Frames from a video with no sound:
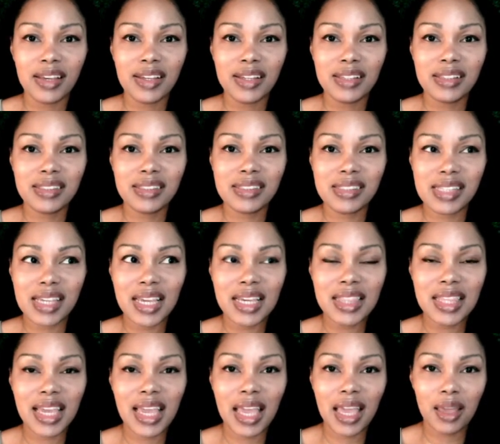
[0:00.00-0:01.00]
seeing
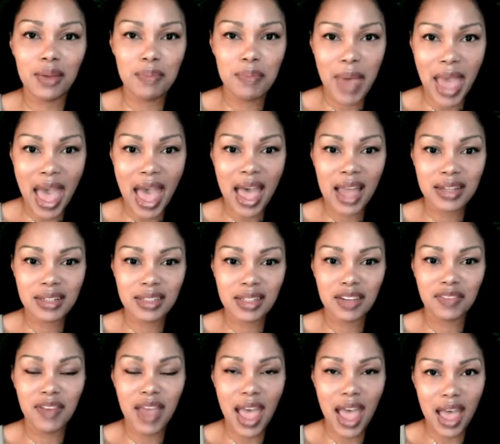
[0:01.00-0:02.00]
the impact
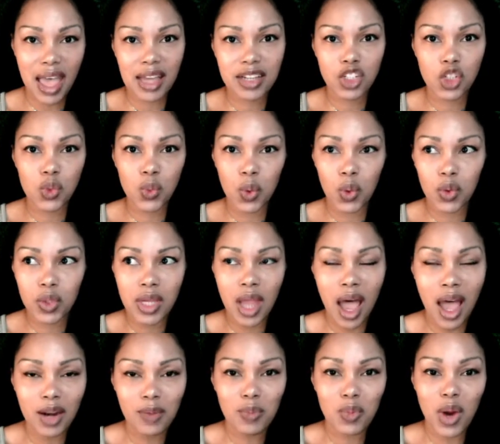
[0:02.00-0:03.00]
of actual
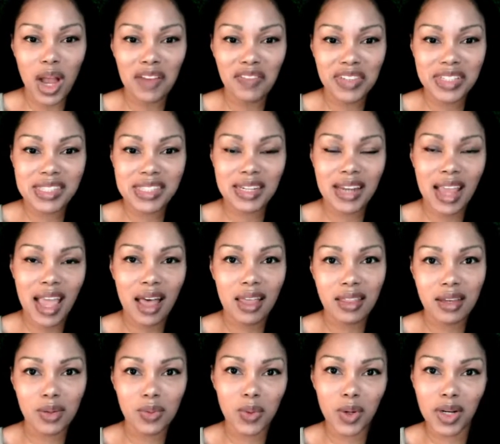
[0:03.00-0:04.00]
nonprofits and how
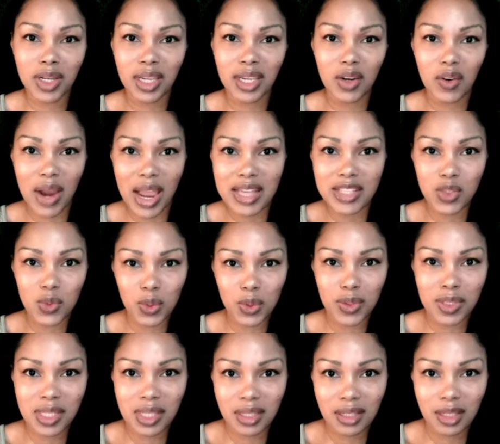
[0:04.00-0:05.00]
they're working
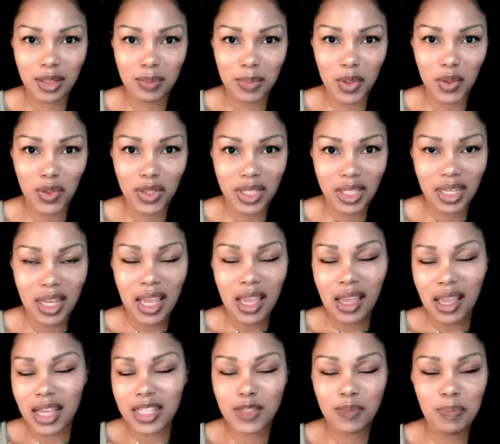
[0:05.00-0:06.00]
grassroots in the community
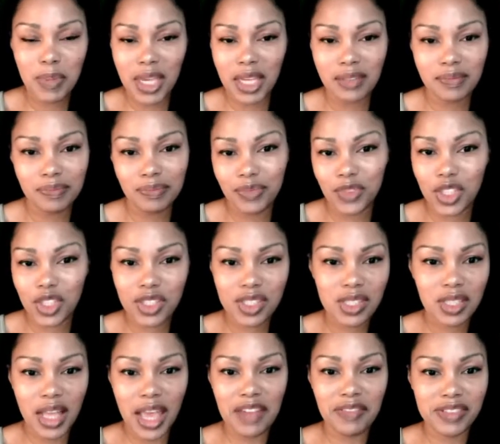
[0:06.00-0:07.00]
has been just
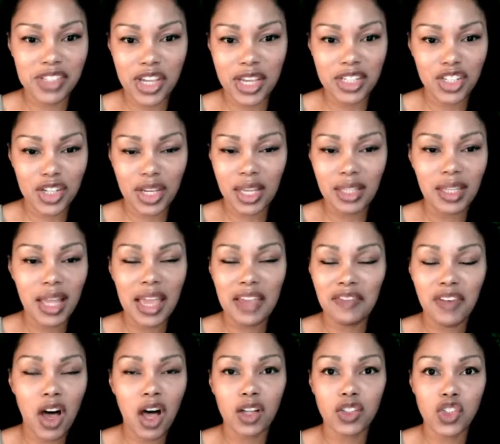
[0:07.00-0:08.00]
life-changing and
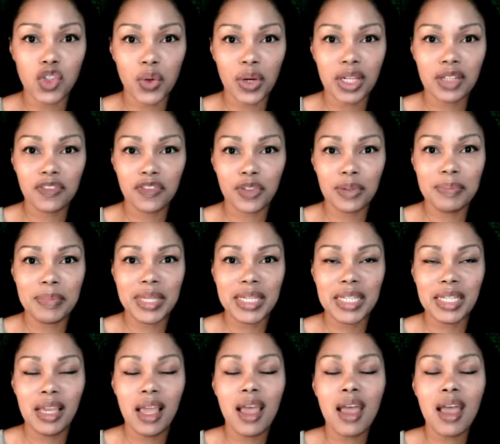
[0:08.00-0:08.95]
life-altering for me.